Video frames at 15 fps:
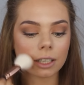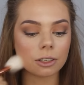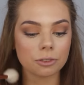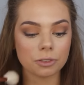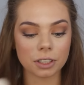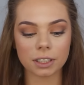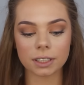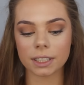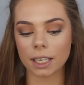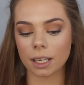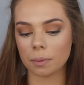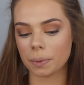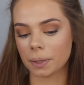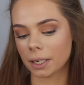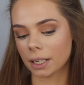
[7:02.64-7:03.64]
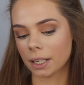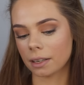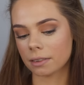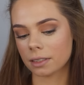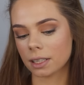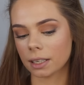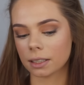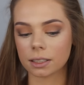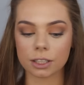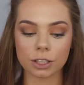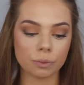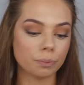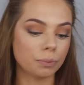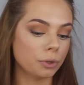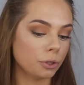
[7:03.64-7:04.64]
don't know if you can tell, but it gives like this
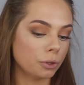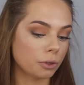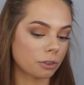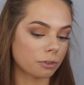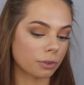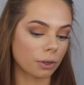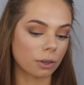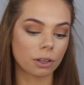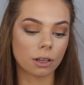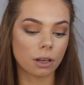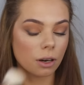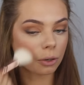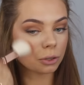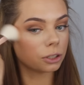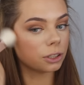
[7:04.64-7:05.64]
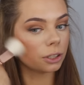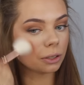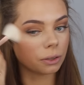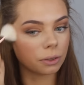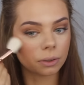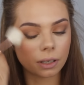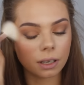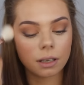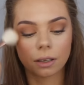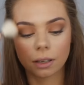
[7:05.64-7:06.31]
beautiful glow too.